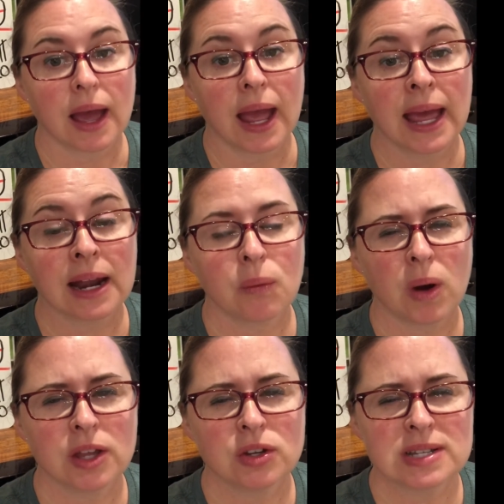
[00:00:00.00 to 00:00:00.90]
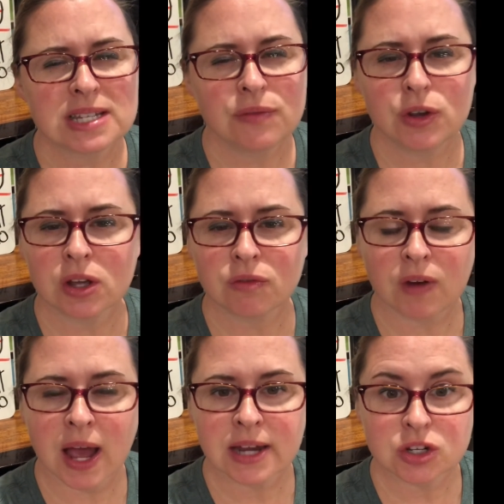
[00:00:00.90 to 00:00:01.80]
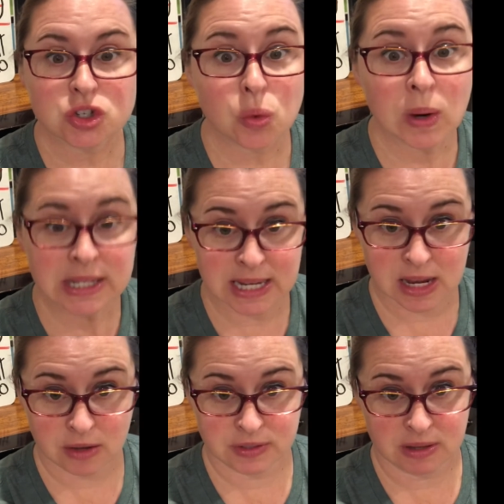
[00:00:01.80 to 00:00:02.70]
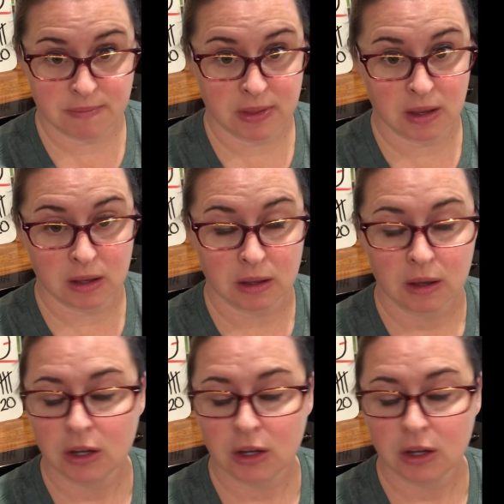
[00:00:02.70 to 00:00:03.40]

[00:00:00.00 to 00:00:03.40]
And I want you to see if you can find 20 of something.